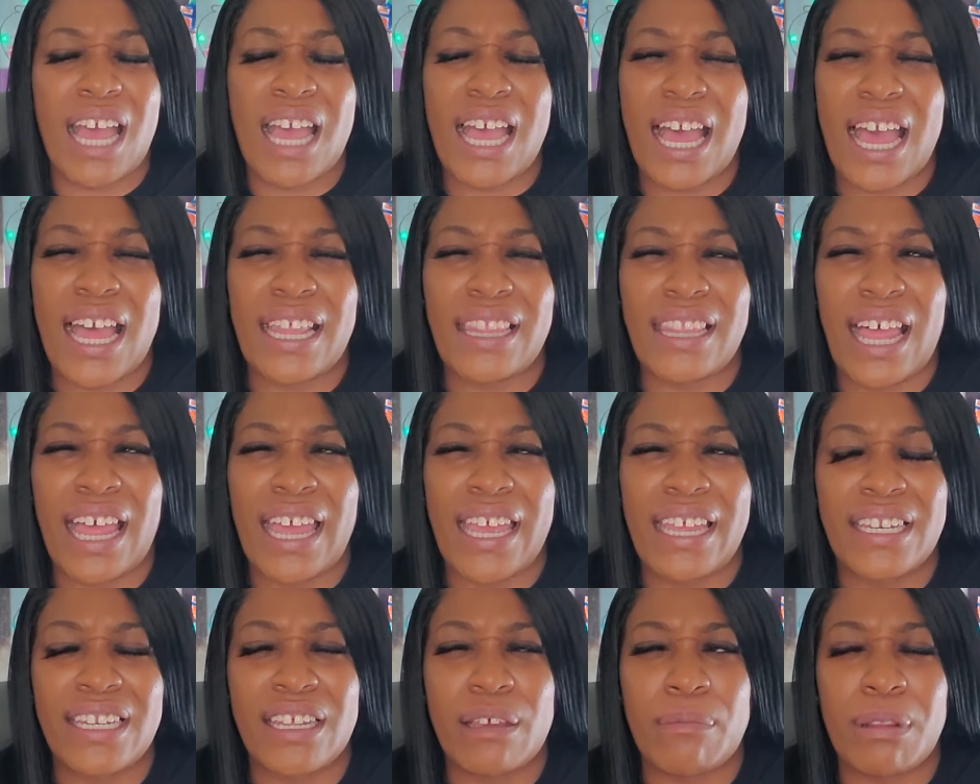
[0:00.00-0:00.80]
I, I,
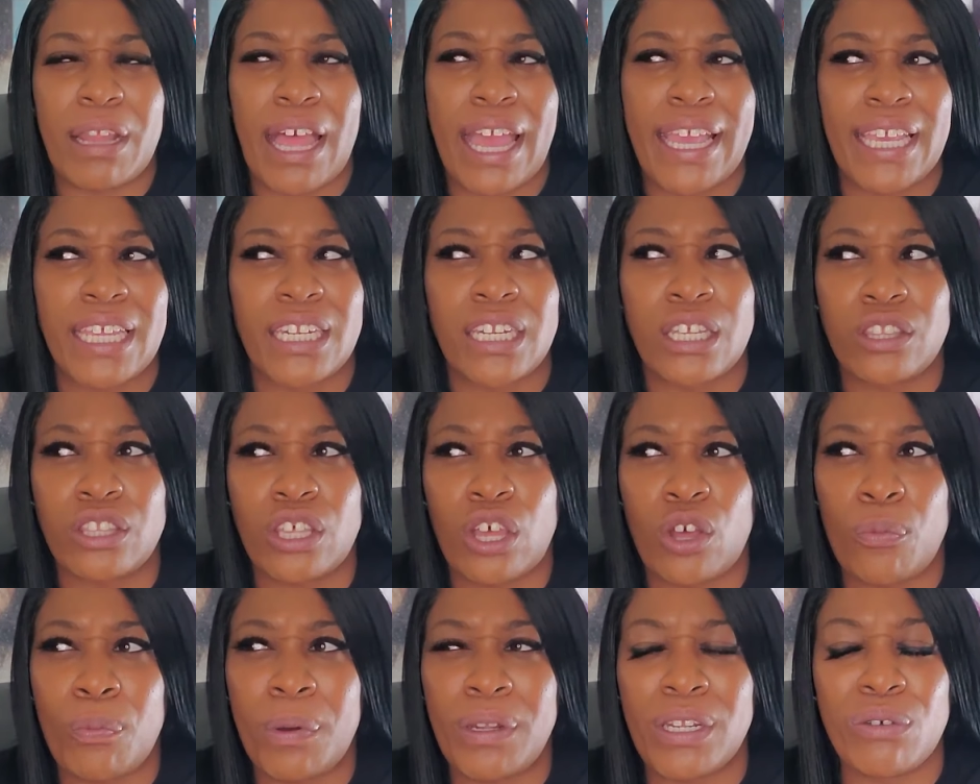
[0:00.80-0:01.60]
I end up liking it
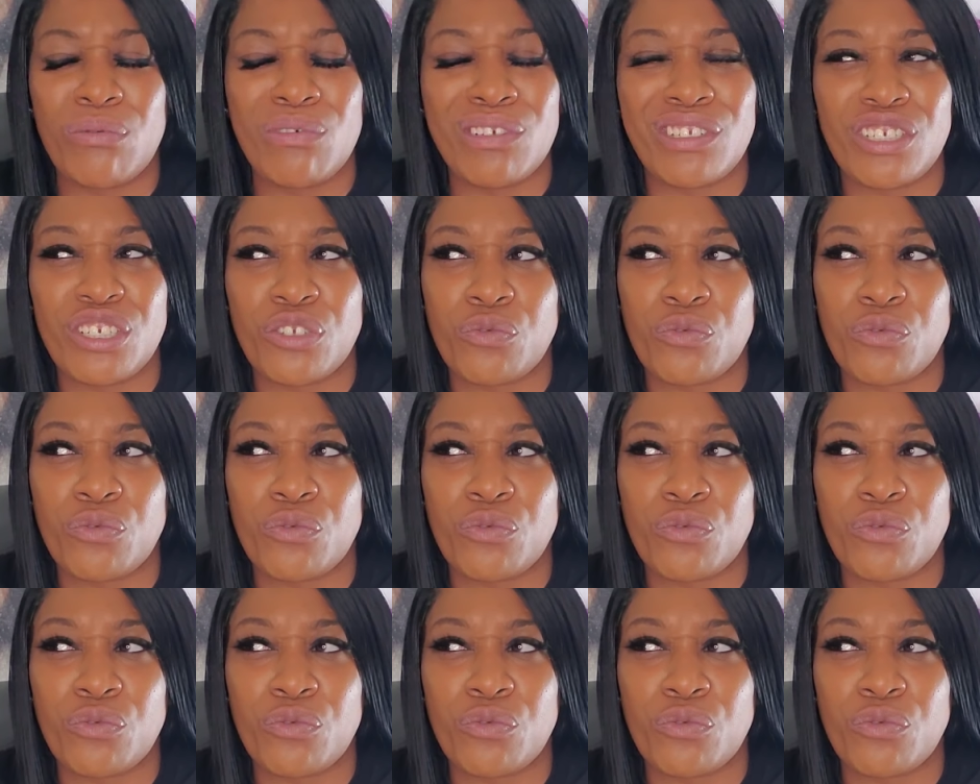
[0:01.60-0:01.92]
though. But it was